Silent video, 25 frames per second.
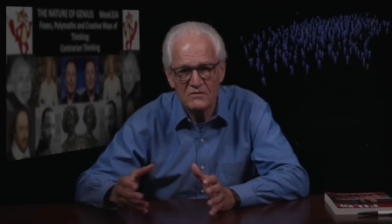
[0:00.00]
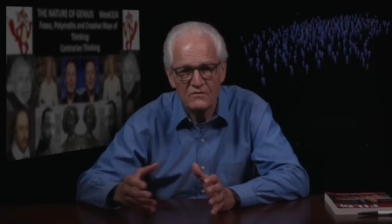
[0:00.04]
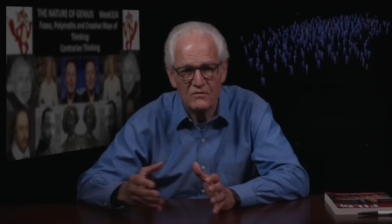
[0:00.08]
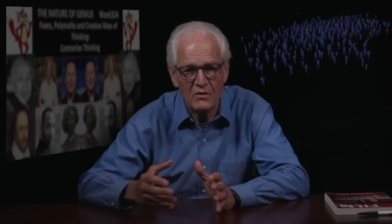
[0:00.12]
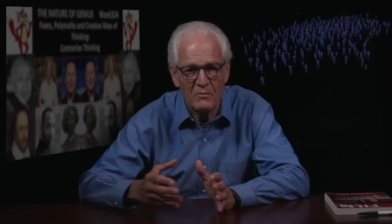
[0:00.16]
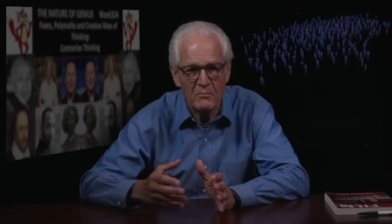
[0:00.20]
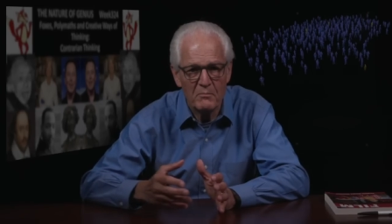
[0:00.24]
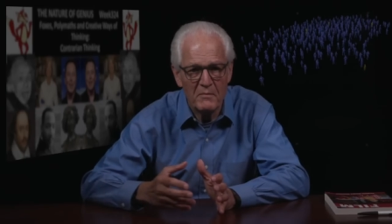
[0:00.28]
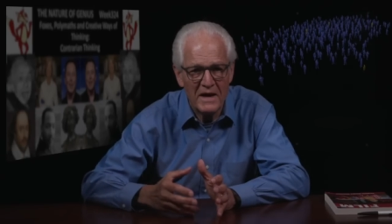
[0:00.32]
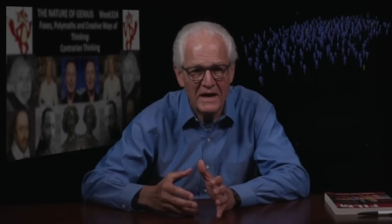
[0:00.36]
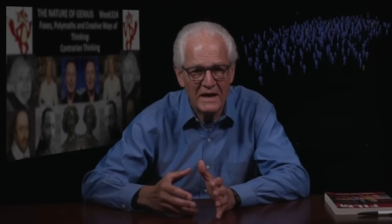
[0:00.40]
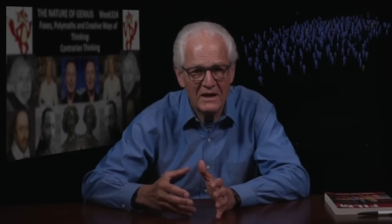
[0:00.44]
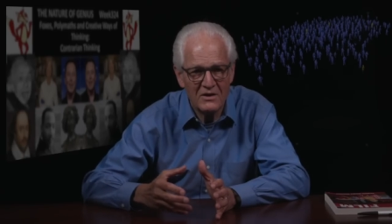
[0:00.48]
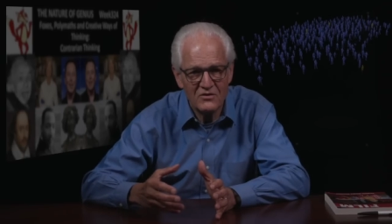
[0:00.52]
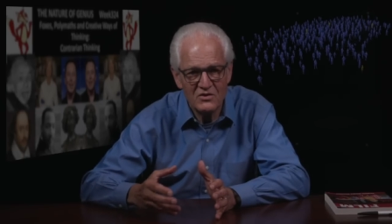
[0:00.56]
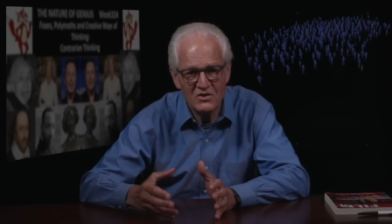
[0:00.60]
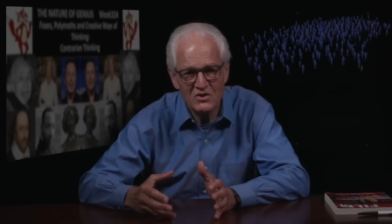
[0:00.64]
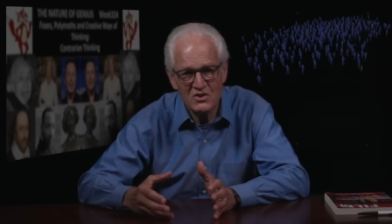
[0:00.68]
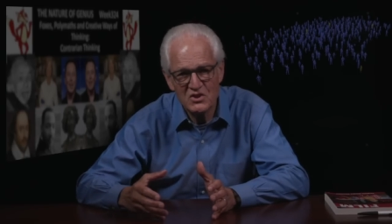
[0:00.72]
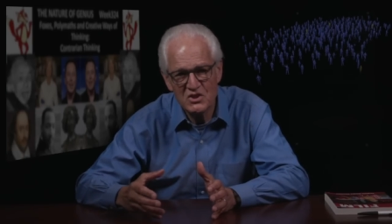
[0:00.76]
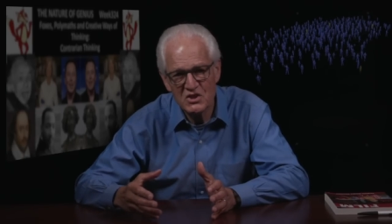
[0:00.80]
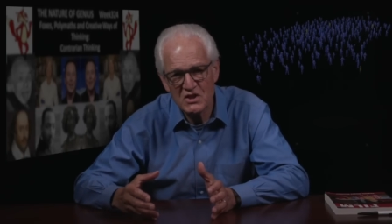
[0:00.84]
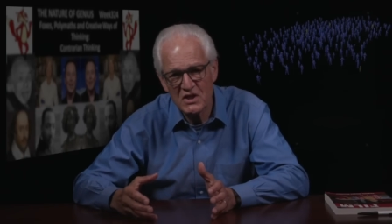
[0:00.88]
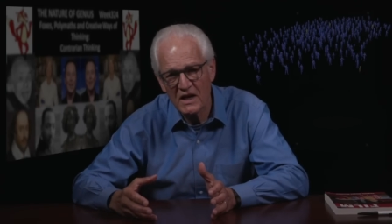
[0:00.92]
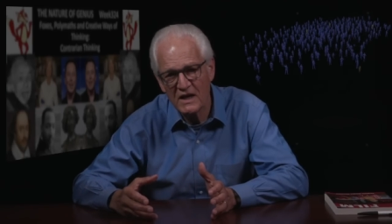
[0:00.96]
from math and
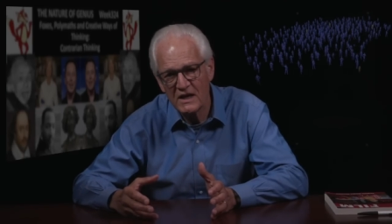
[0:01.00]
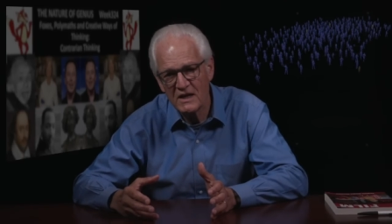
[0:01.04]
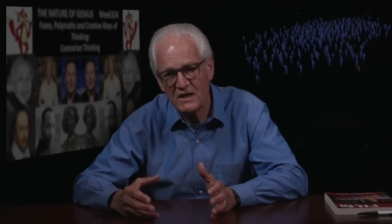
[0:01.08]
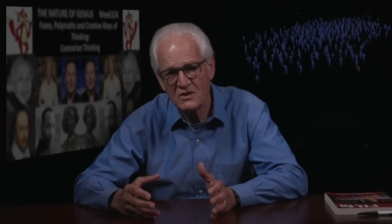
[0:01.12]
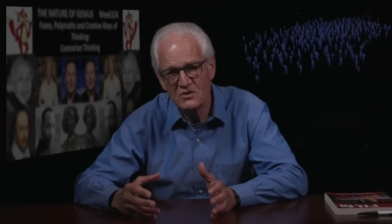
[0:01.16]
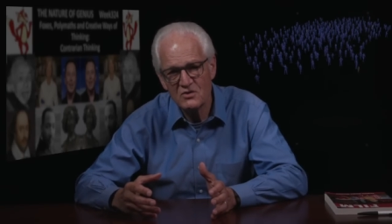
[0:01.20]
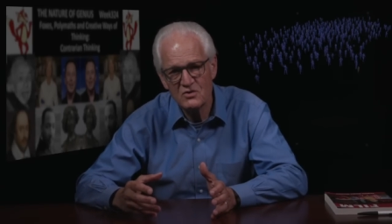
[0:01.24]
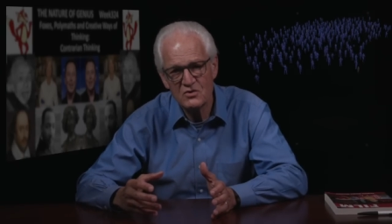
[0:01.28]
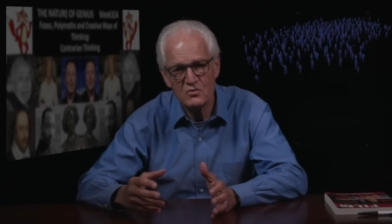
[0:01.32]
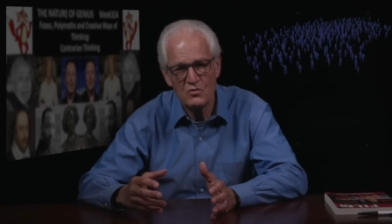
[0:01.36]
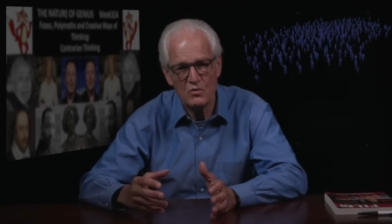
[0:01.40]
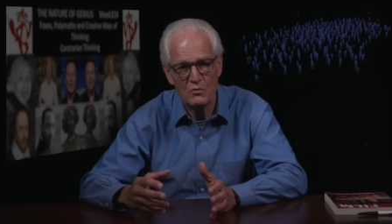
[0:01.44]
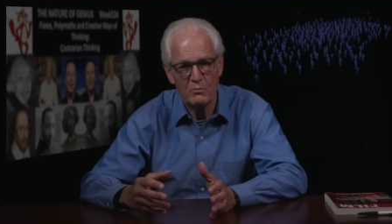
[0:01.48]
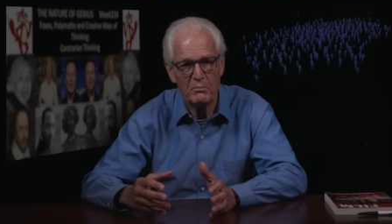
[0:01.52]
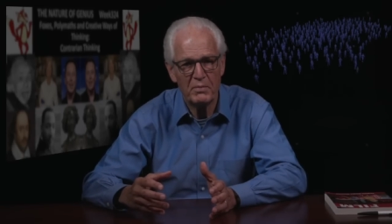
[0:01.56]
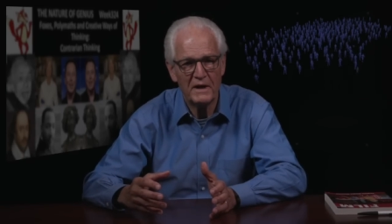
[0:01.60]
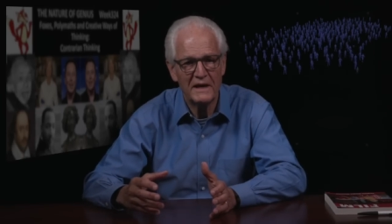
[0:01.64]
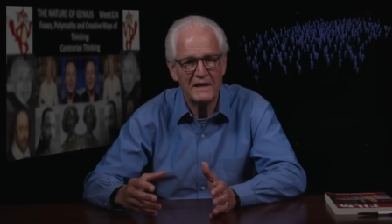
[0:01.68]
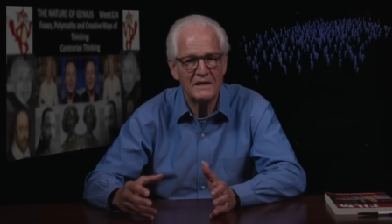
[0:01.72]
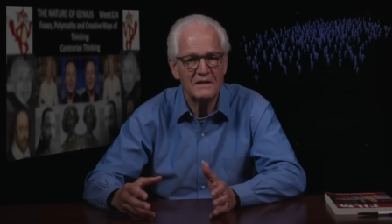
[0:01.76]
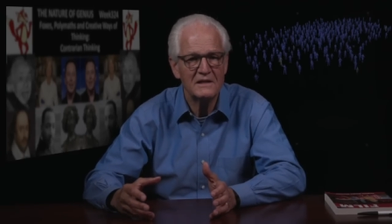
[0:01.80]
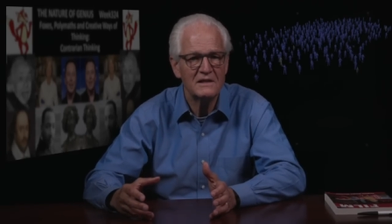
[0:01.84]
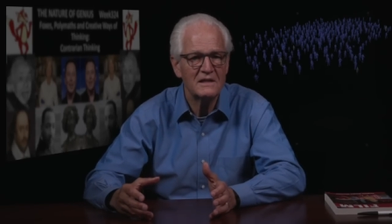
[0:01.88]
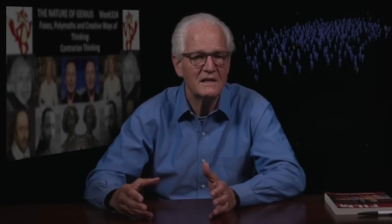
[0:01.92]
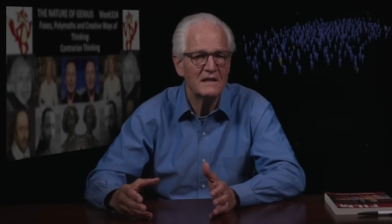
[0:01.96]
science to
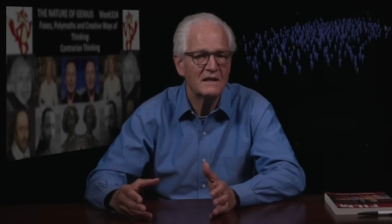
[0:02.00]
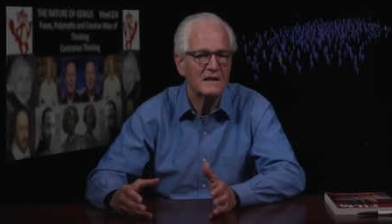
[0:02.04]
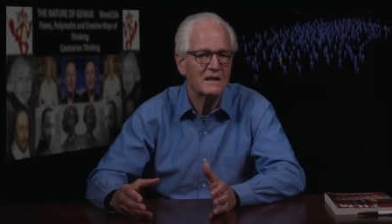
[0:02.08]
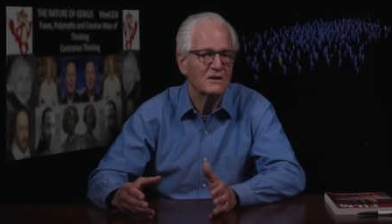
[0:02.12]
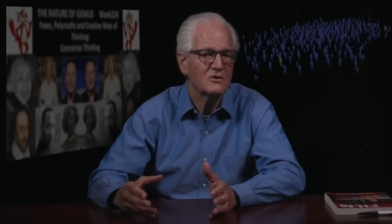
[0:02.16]
painting